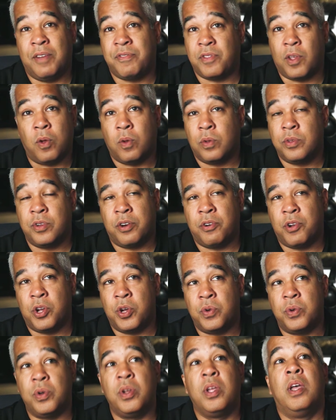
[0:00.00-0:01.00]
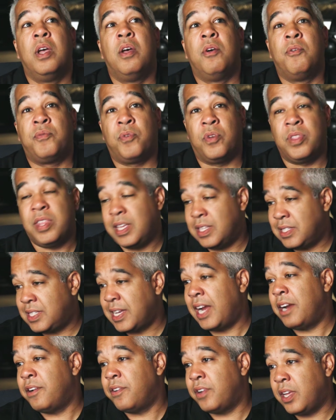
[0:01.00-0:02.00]
have to hold our own for the
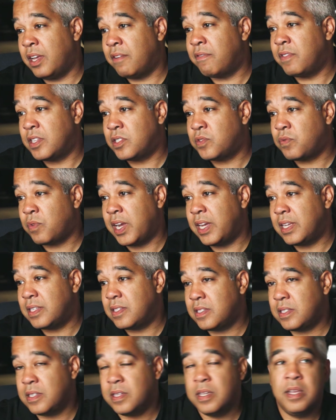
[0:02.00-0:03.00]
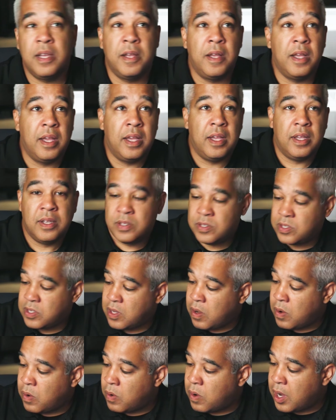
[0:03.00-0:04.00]
entirety of this race.
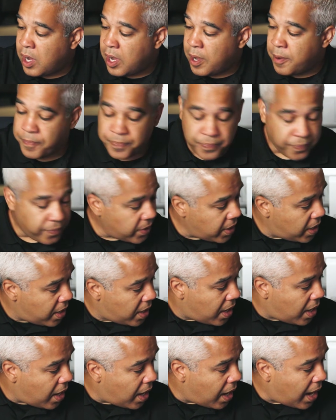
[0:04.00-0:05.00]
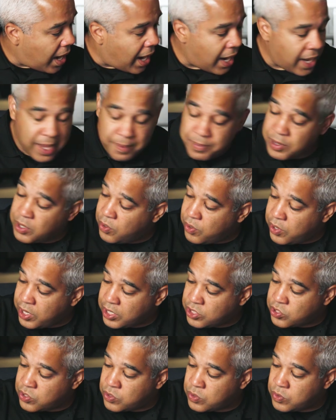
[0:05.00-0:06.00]
So I am going
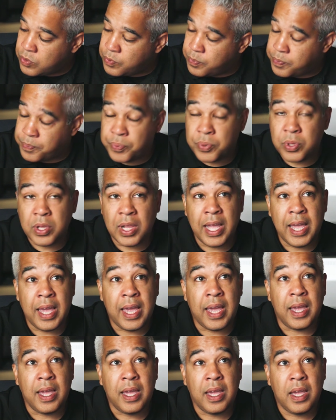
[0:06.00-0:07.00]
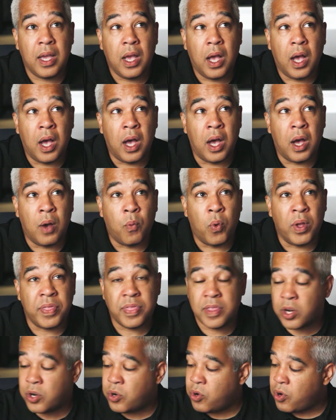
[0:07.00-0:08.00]
to play what
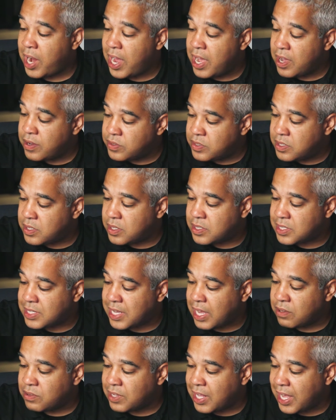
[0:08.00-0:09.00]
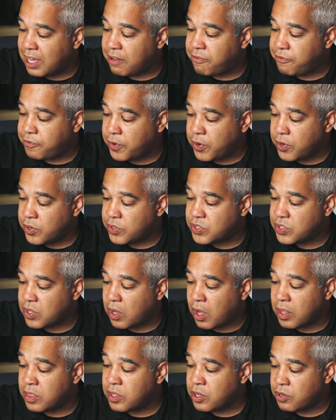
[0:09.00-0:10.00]
the crowds sound like first
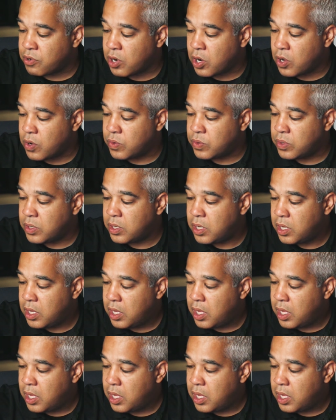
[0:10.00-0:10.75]
on their own